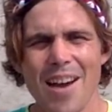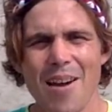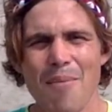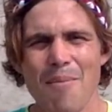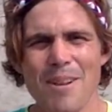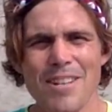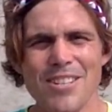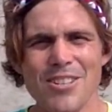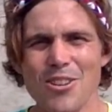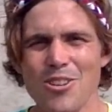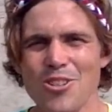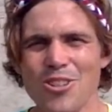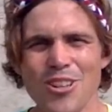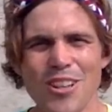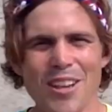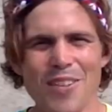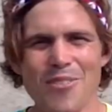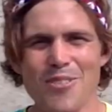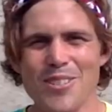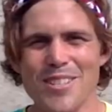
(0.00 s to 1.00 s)
My social
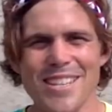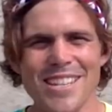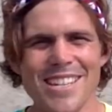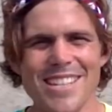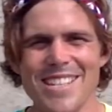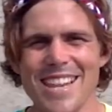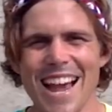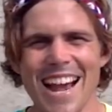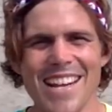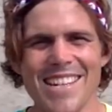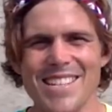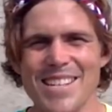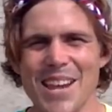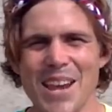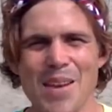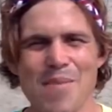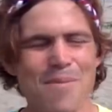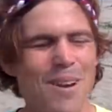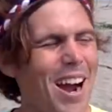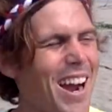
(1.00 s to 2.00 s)
life is the exact
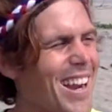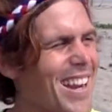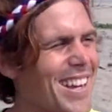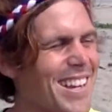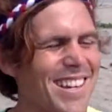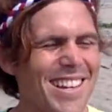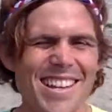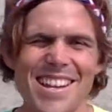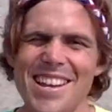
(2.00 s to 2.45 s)
same. I